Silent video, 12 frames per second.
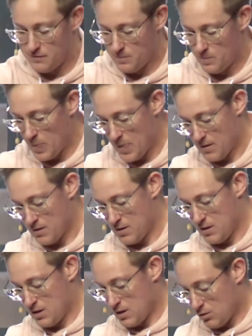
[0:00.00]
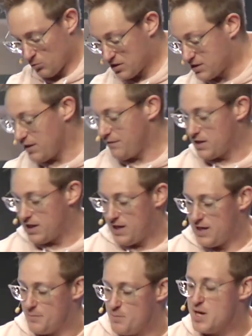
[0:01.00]
received it
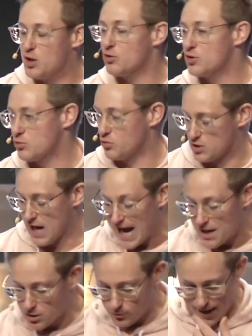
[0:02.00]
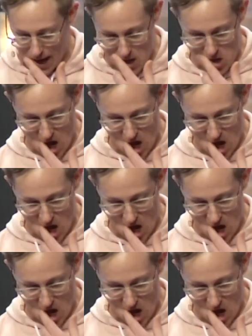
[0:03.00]
in middle school, in eighth grade.